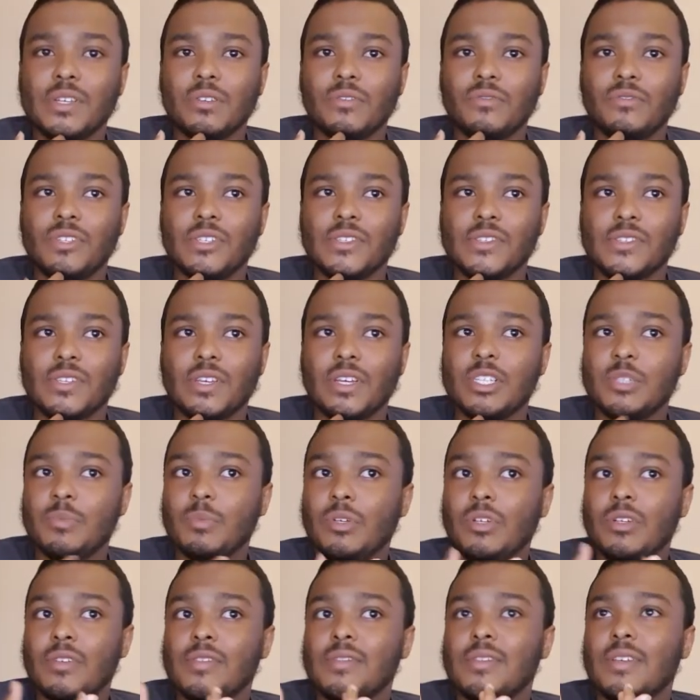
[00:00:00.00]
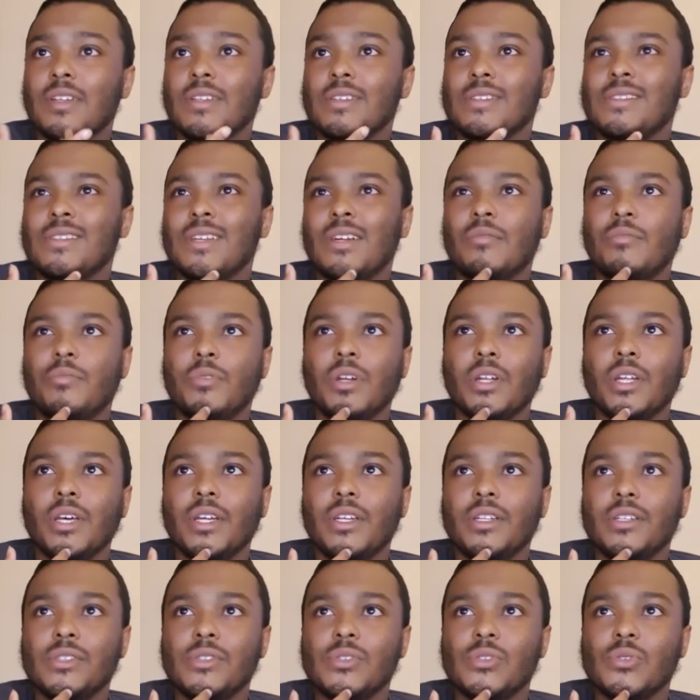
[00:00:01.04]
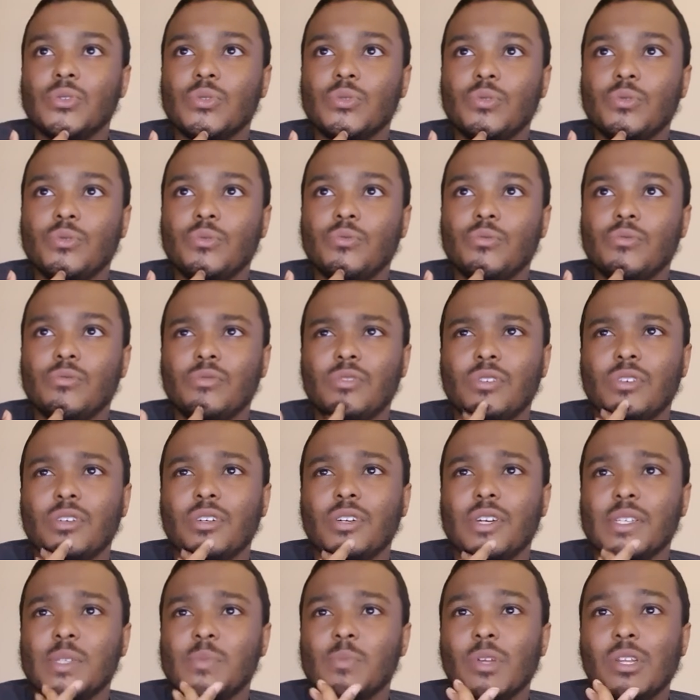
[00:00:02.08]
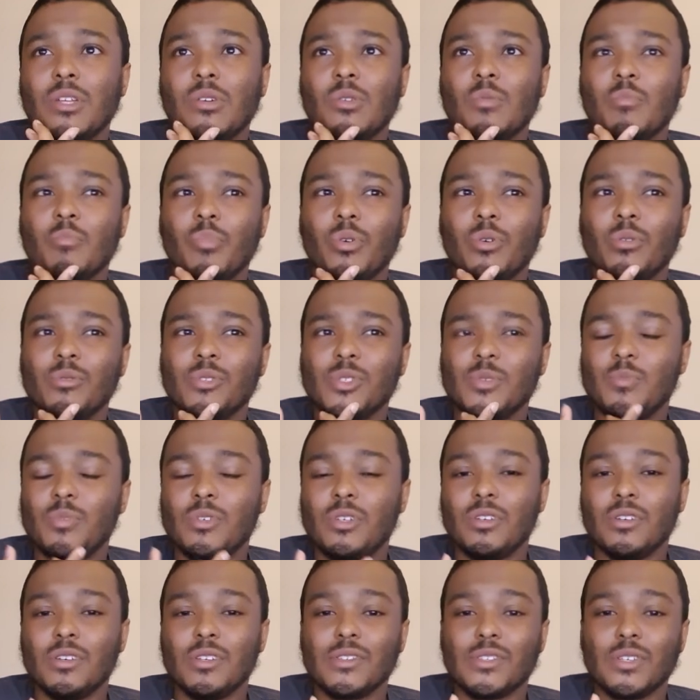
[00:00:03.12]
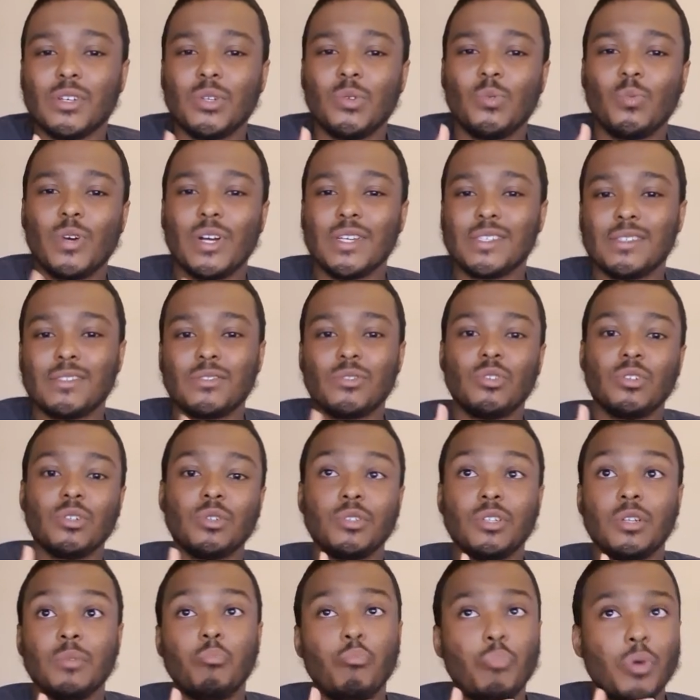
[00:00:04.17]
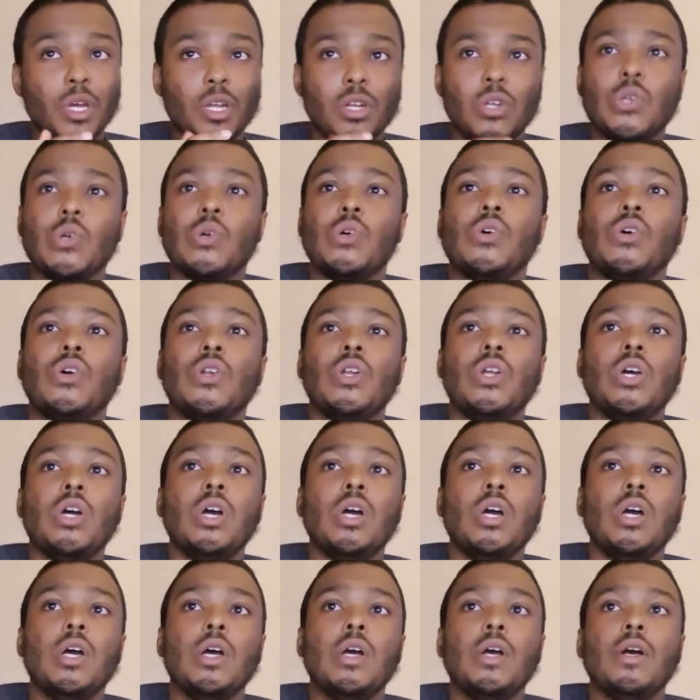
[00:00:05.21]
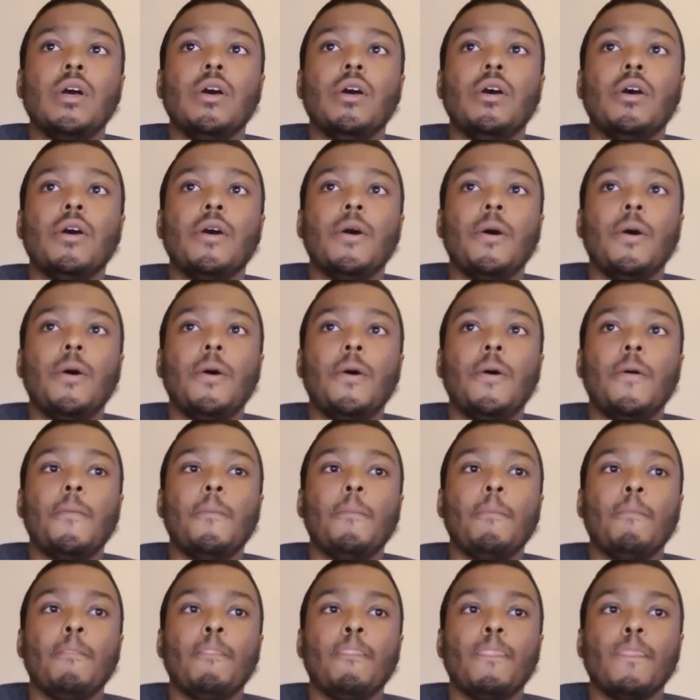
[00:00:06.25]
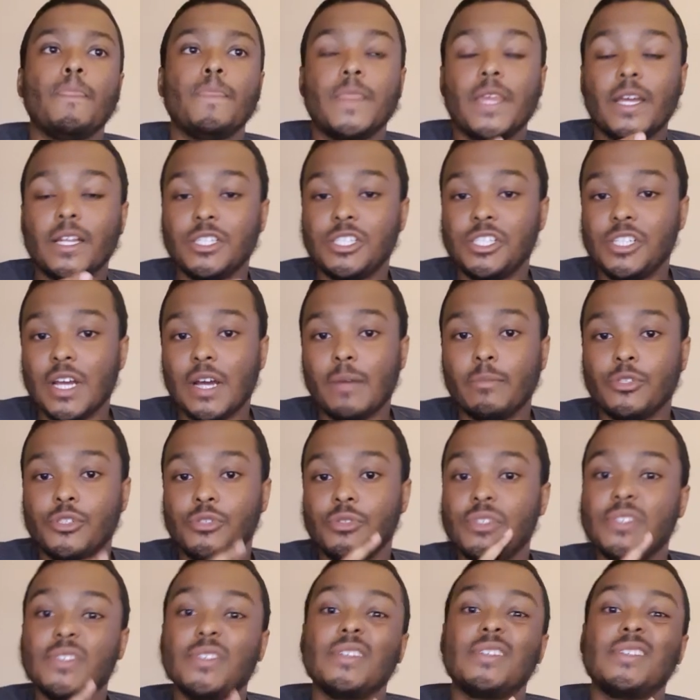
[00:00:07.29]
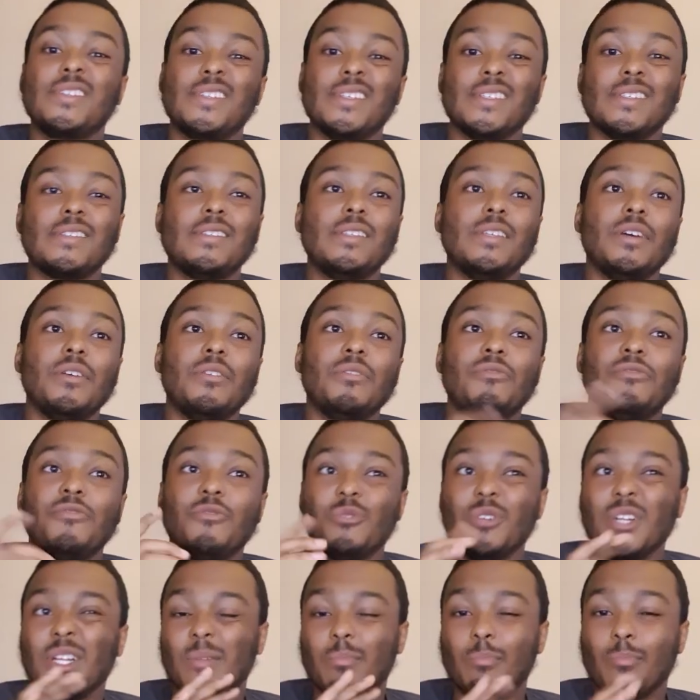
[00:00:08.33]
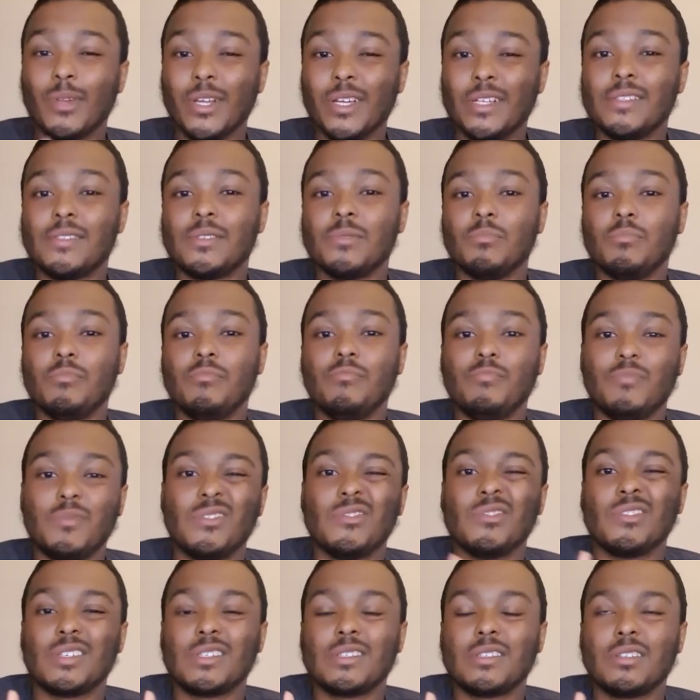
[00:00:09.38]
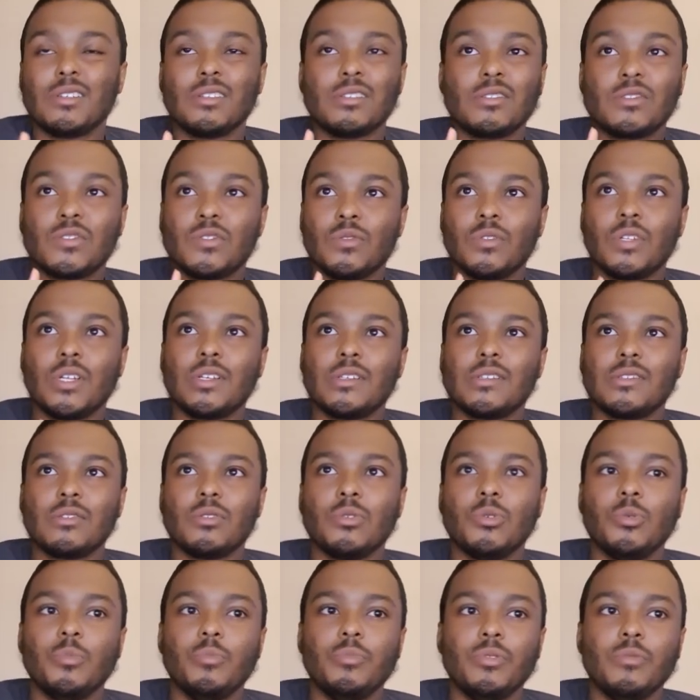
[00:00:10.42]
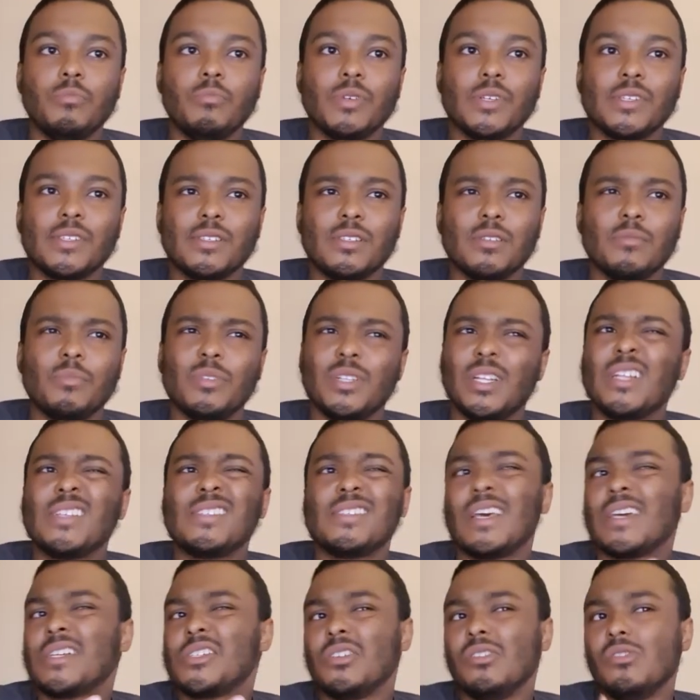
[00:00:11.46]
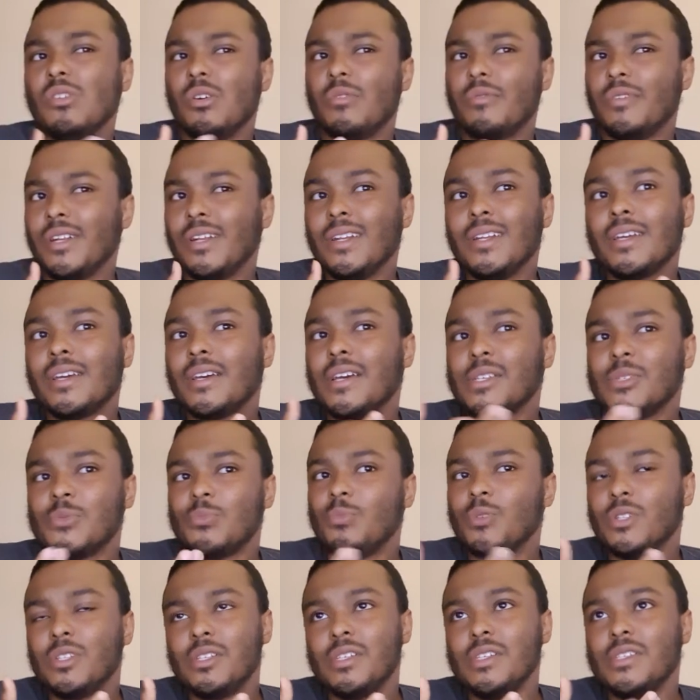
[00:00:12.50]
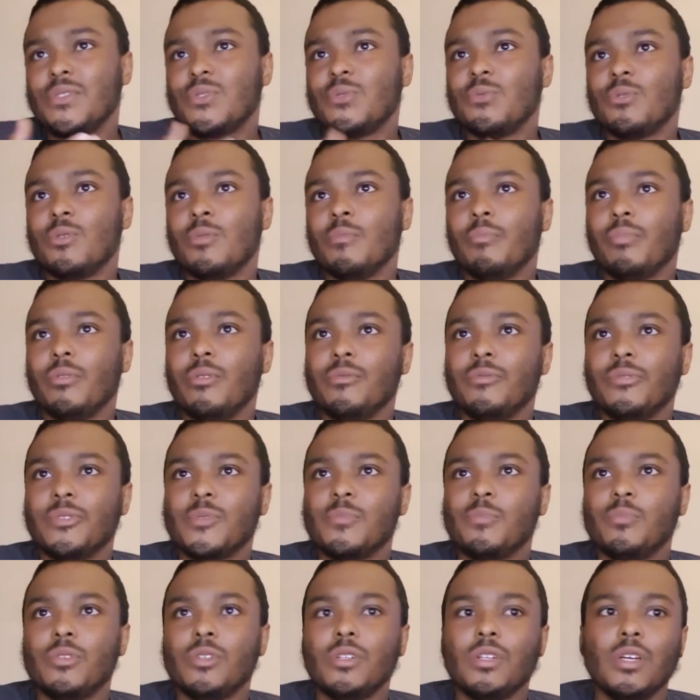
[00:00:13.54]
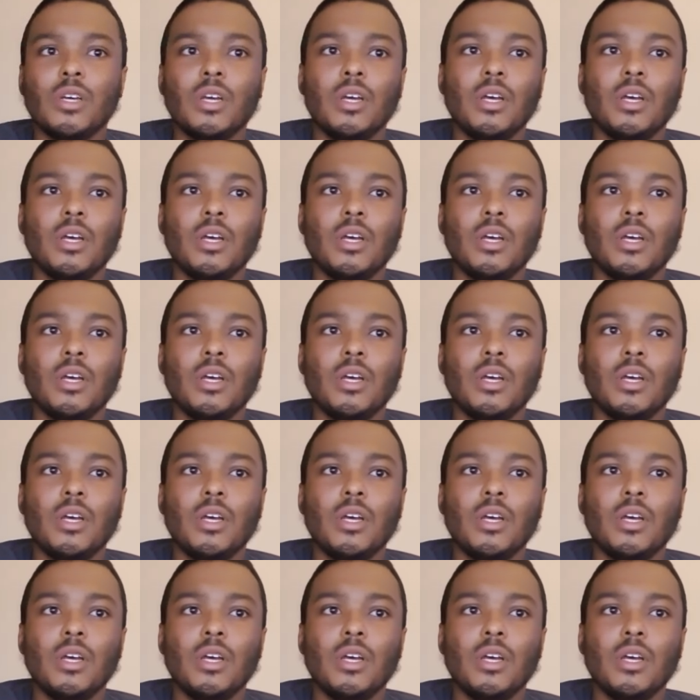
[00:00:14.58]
of this sketch, because then it's not related to as many components, because otherwise it's going to depend on that geometry to exist there for that plane to exist. So that is a little bit messed up, but that is actually already the case with these two components, but